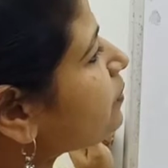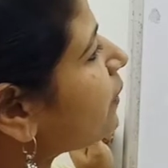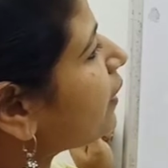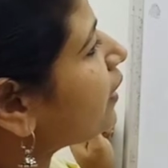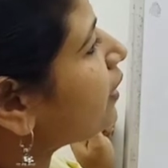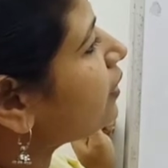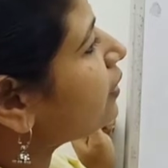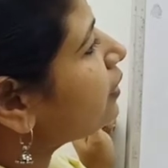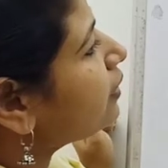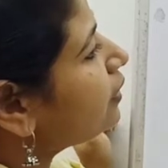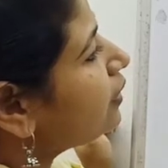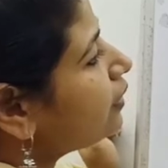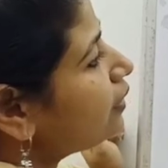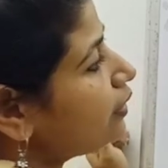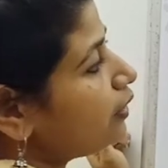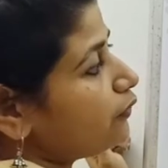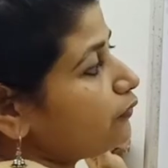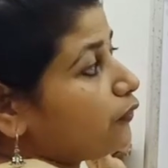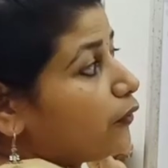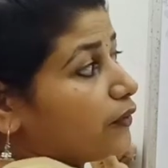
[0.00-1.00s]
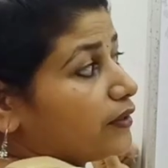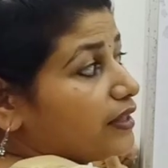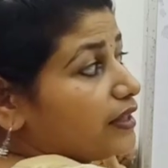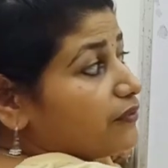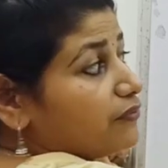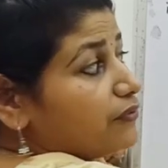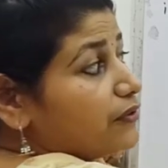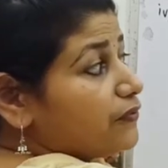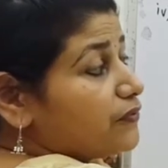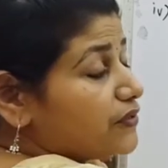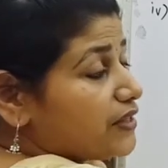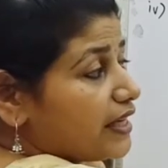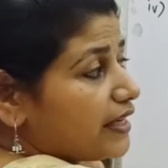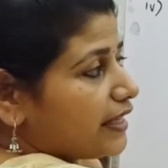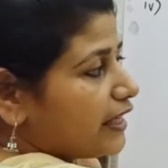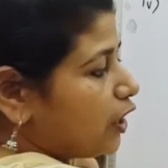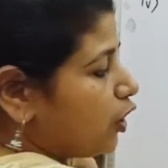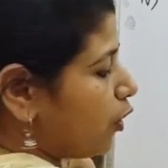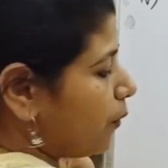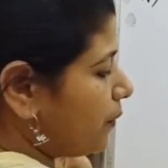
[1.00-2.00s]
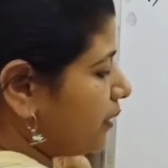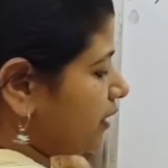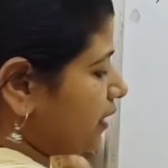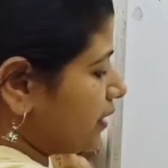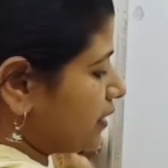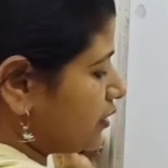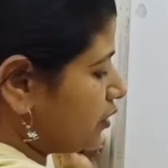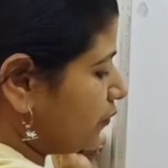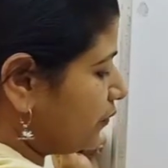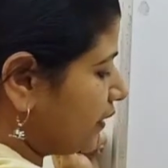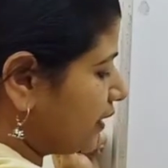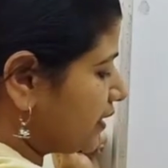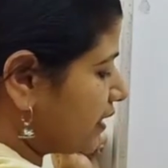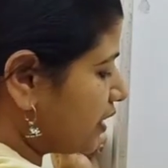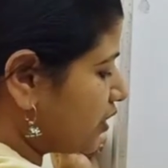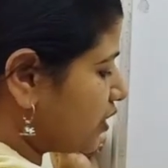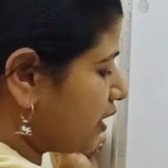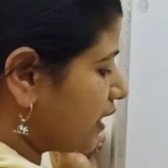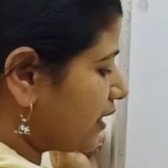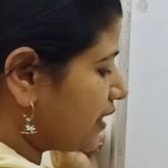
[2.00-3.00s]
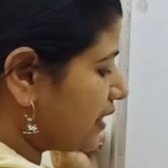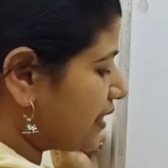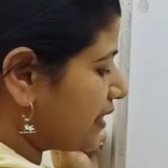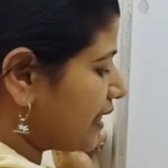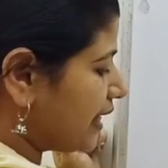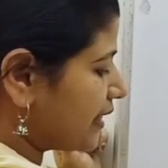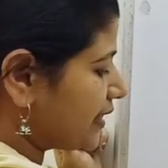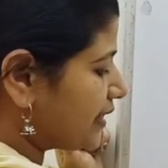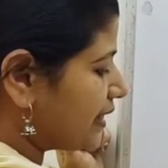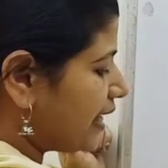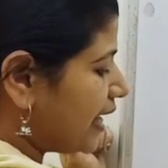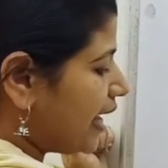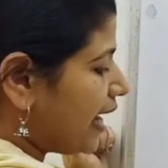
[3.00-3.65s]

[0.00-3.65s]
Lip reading: paid for the 15 kilometers, the fixed charge is x,